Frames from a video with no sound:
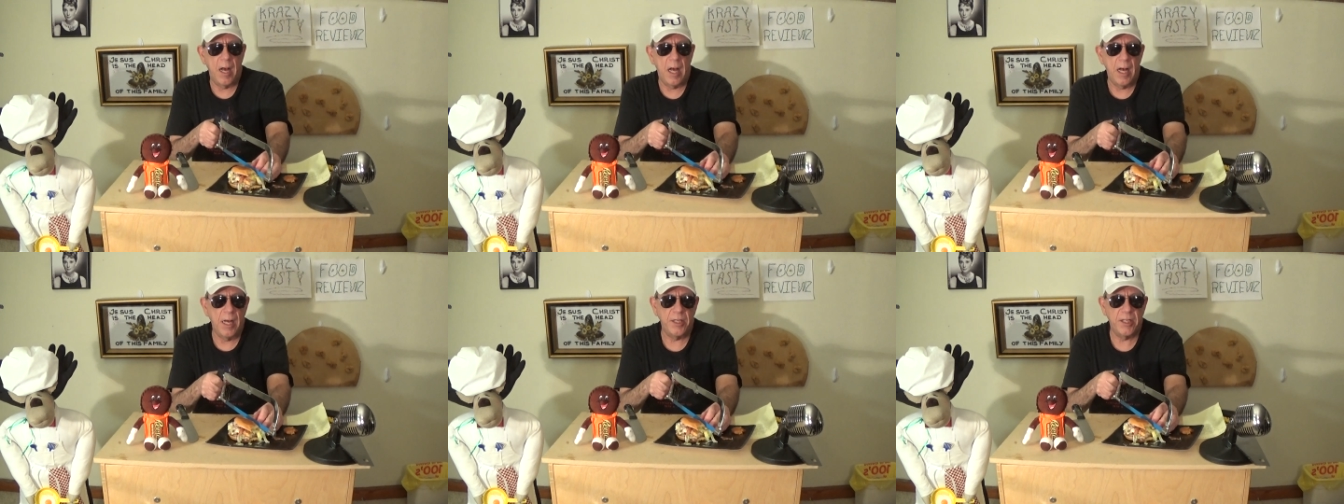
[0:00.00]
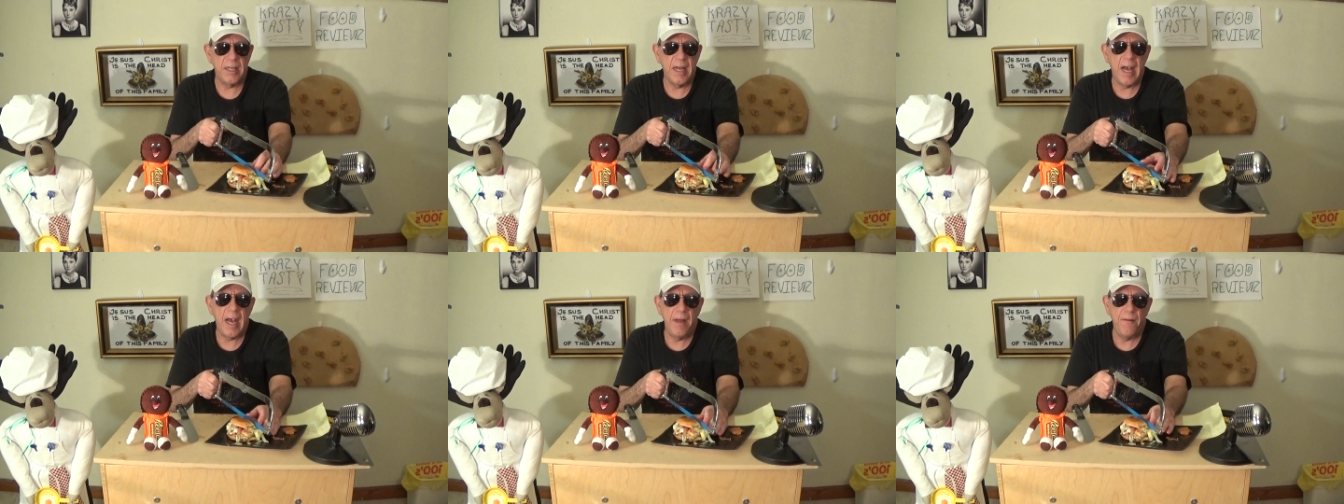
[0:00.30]
A
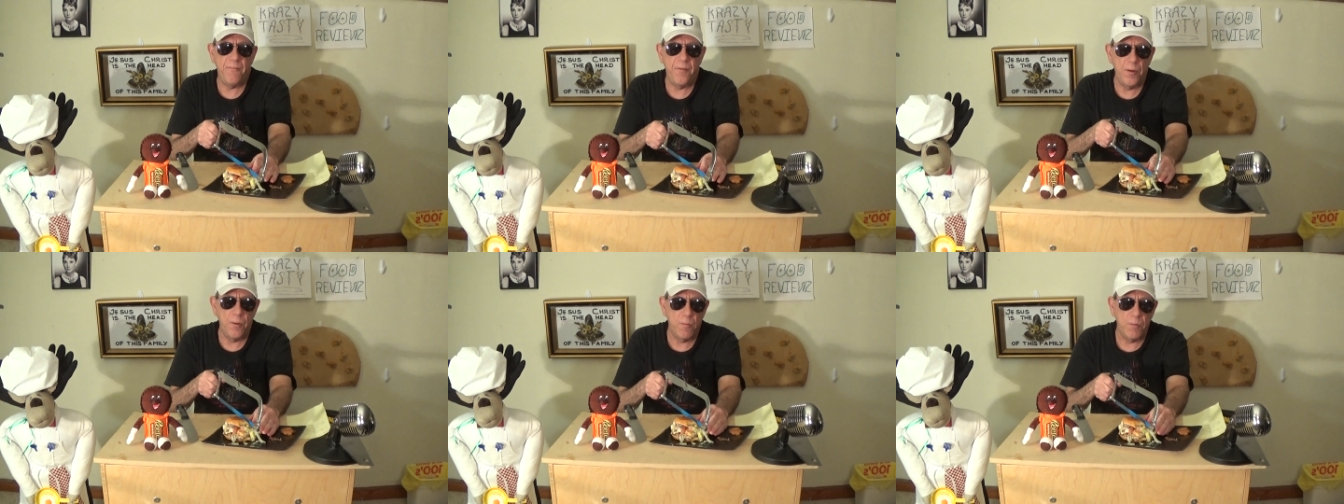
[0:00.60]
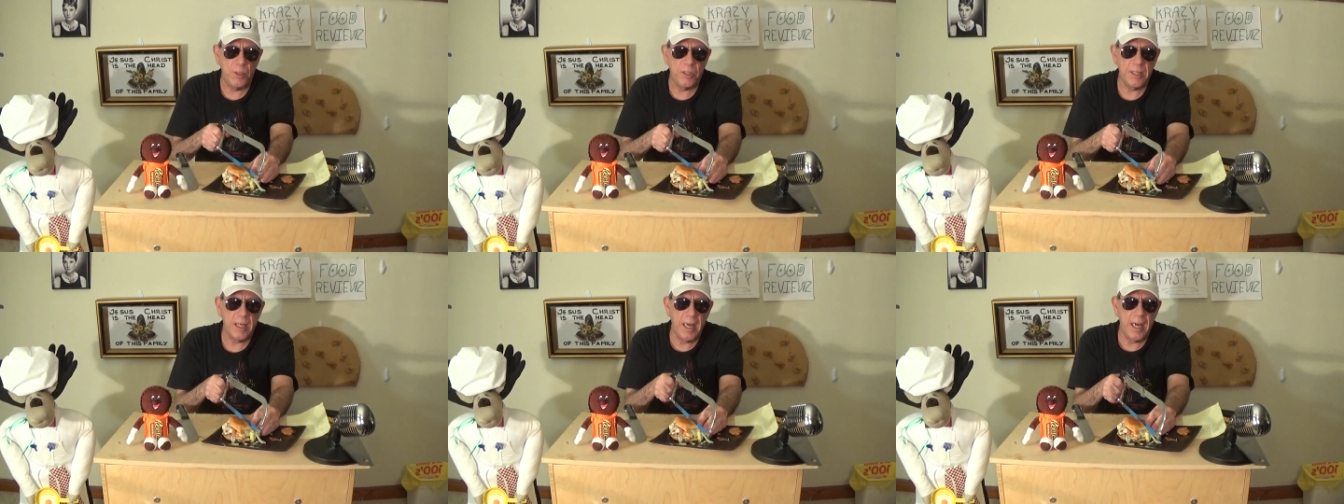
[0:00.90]
side view,
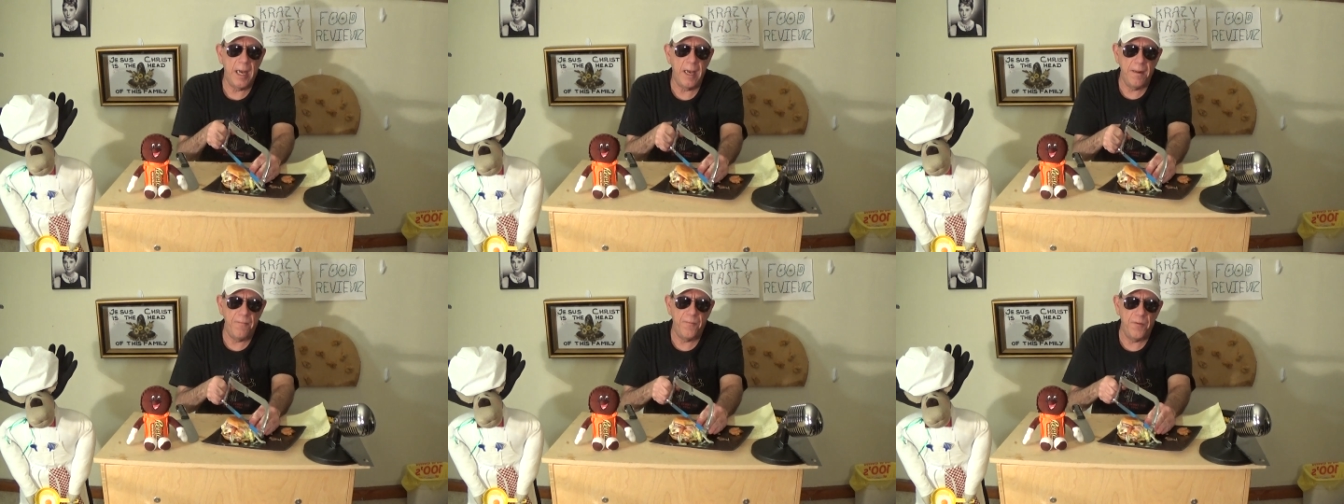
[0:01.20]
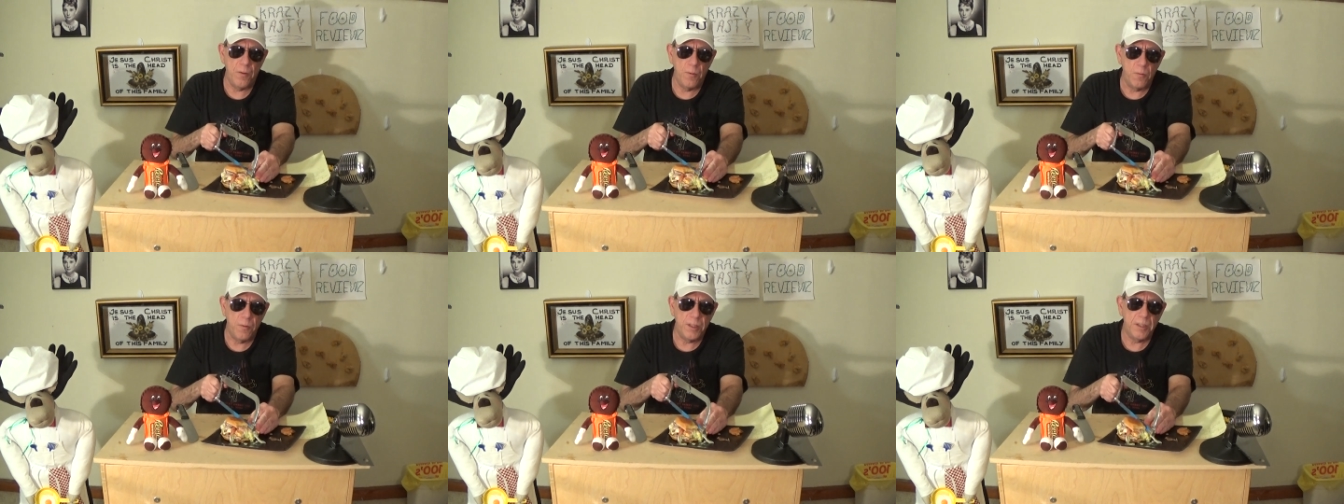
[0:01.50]
a side
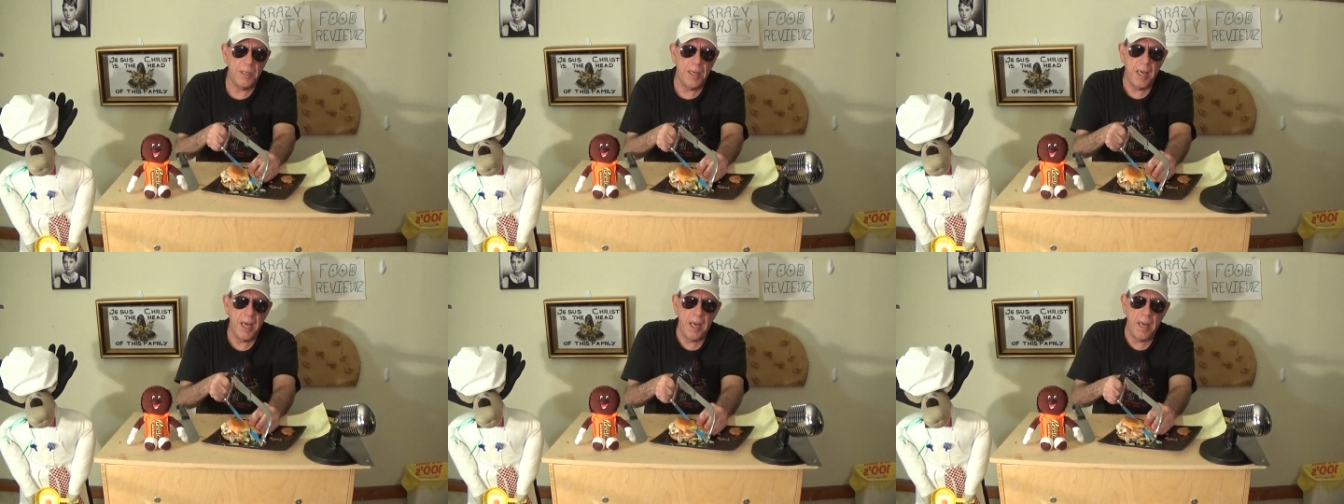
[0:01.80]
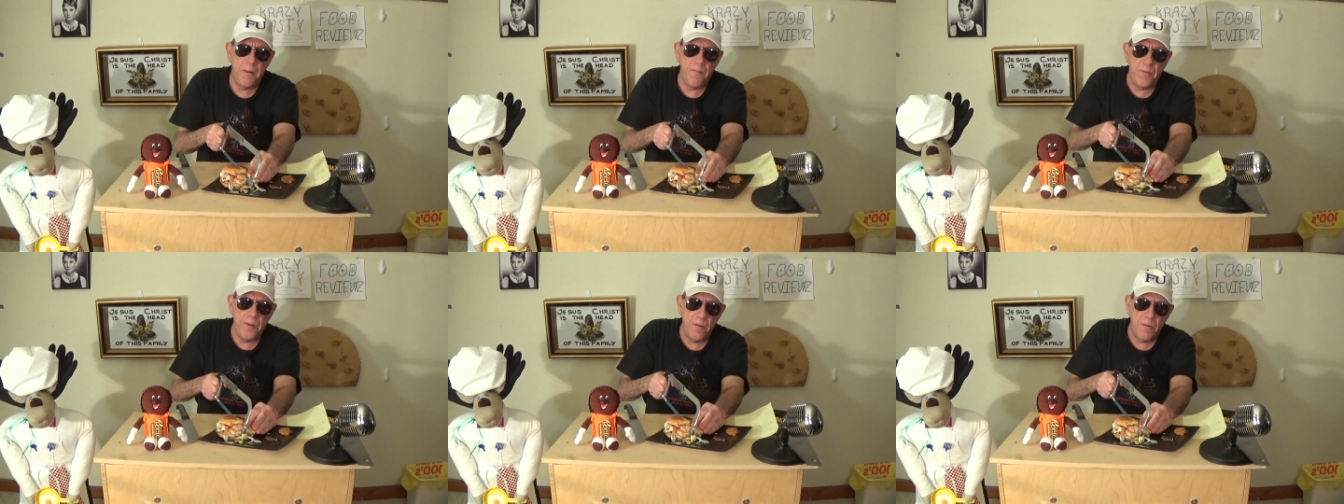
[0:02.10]
view, a
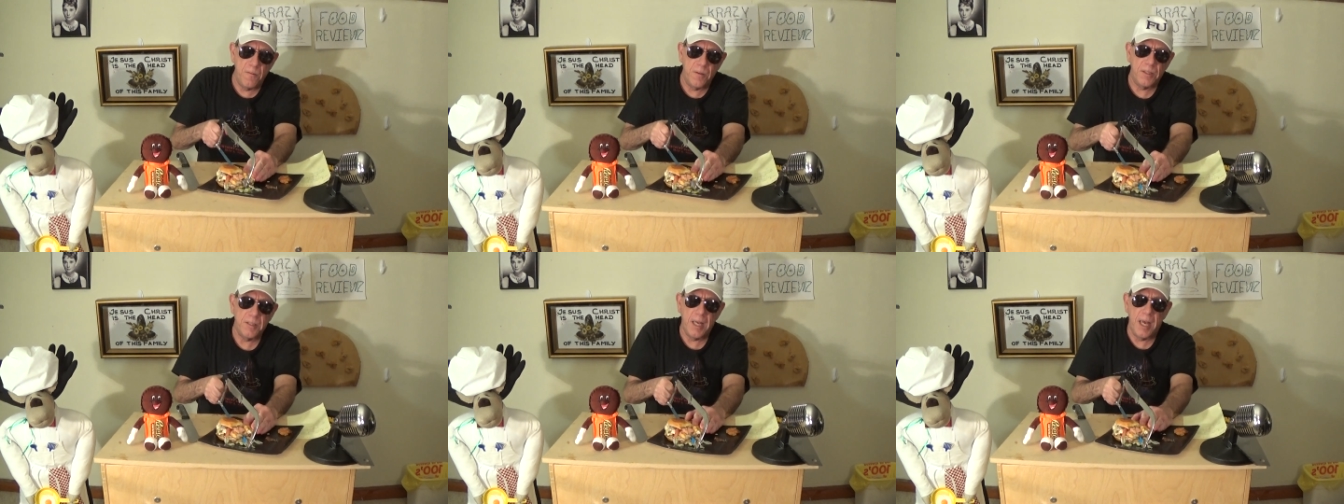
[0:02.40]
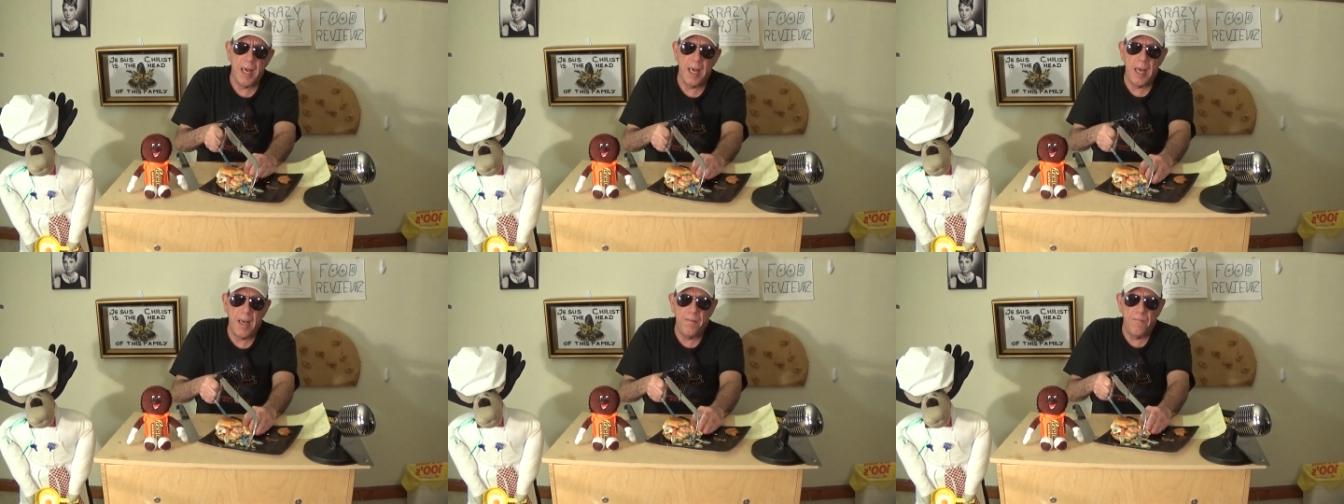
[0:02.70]
side view, a
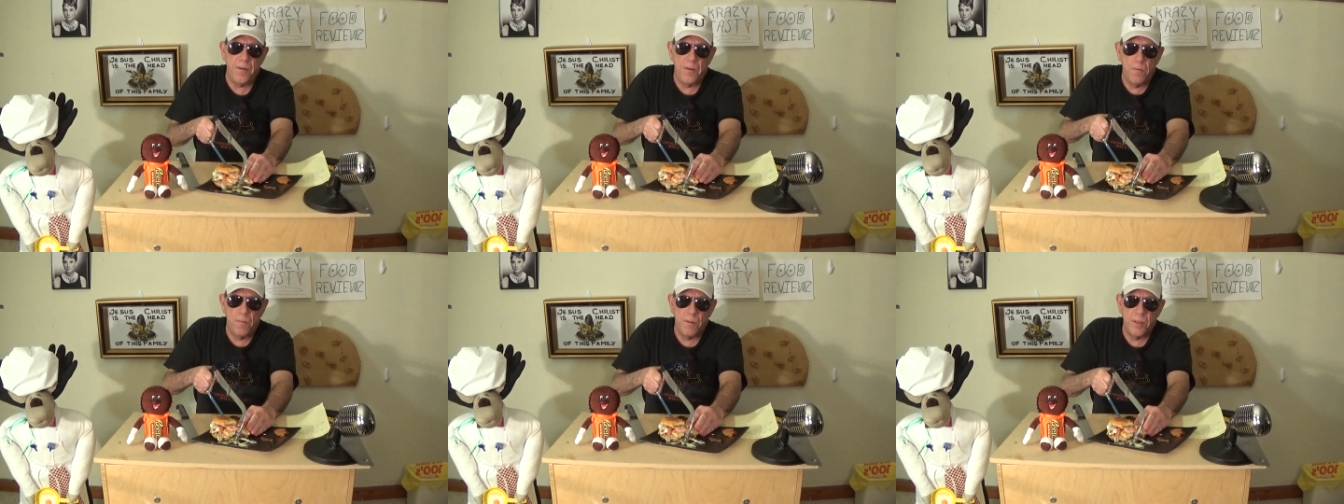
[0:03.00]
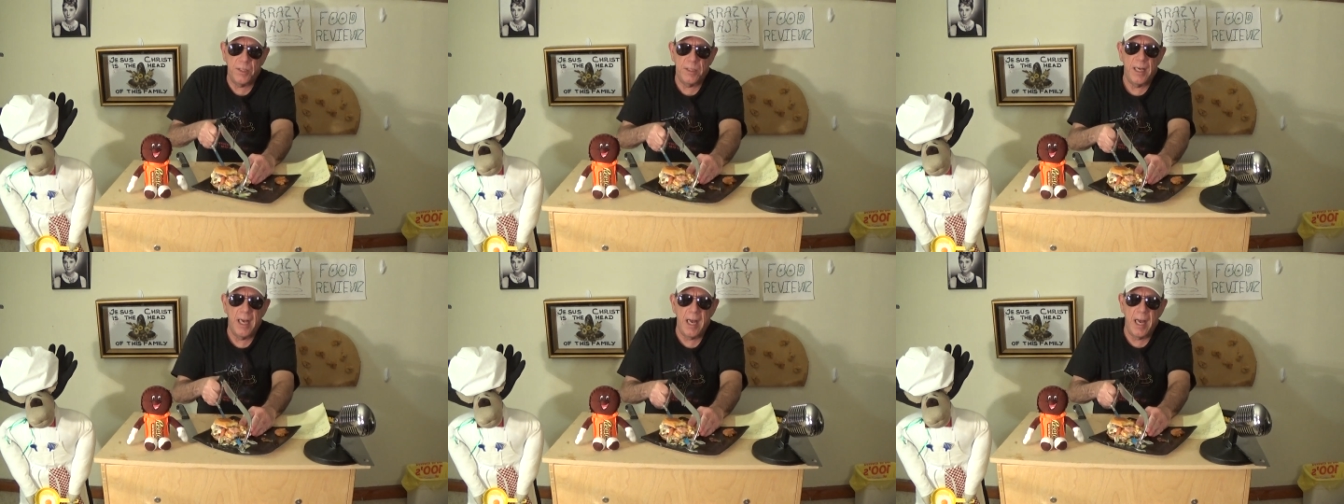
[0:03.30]
side view, a
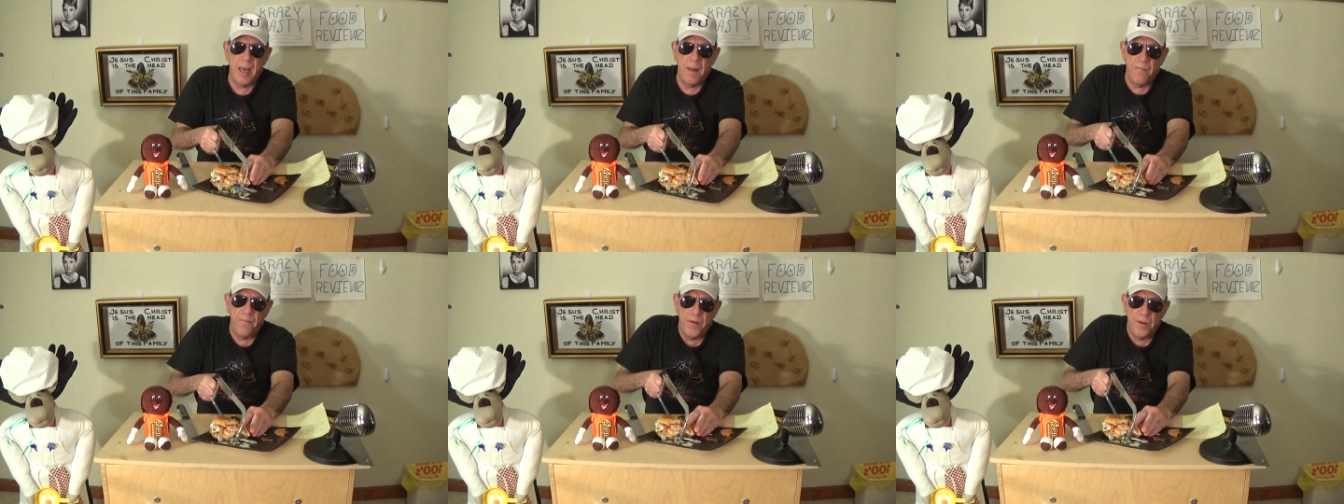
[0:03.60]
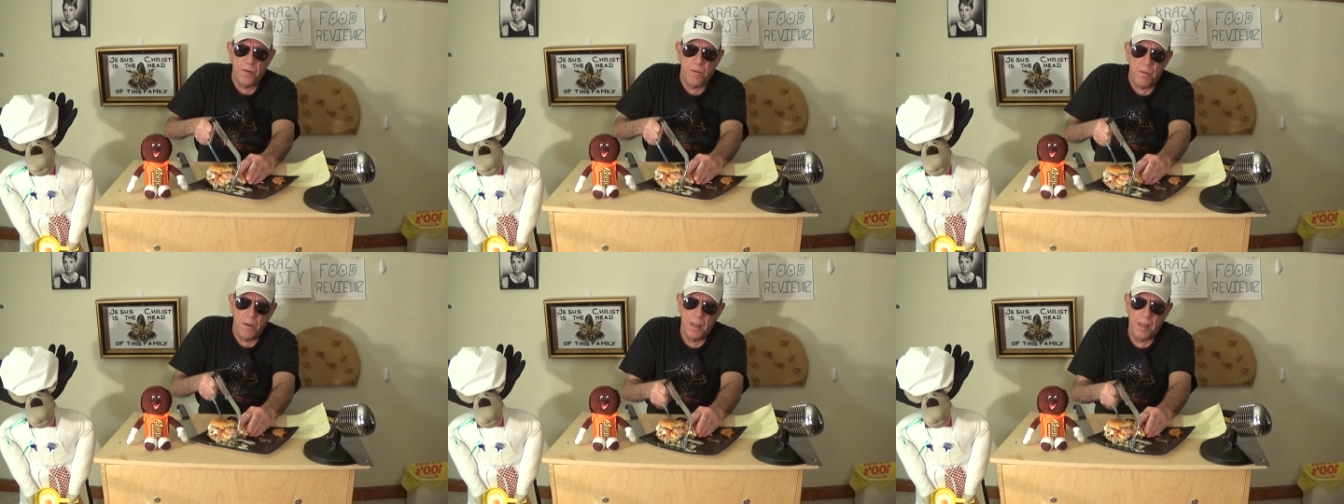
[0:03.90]
side
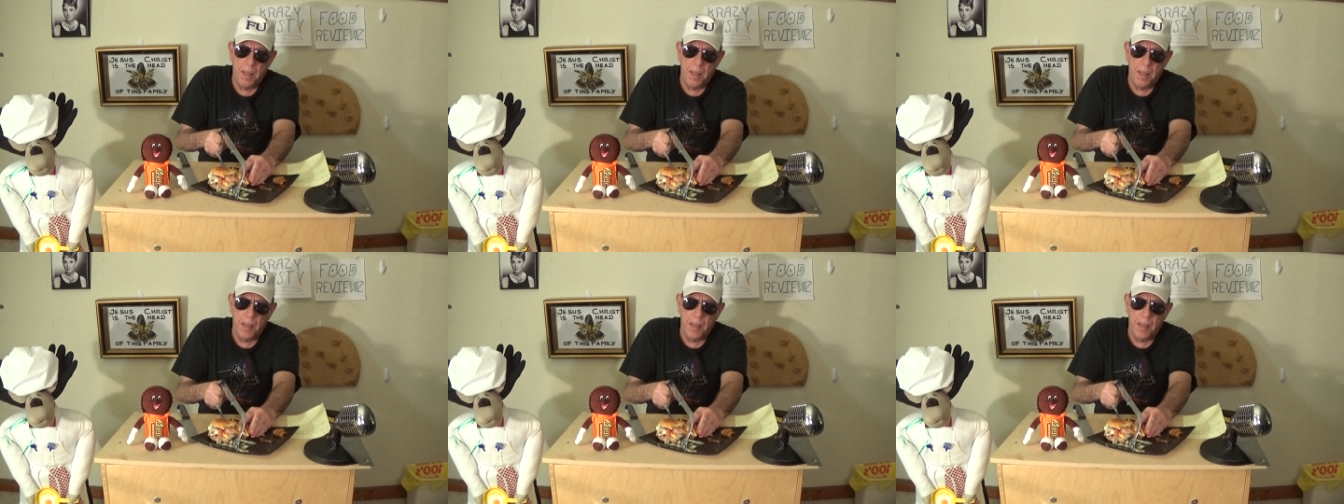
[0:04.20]
view.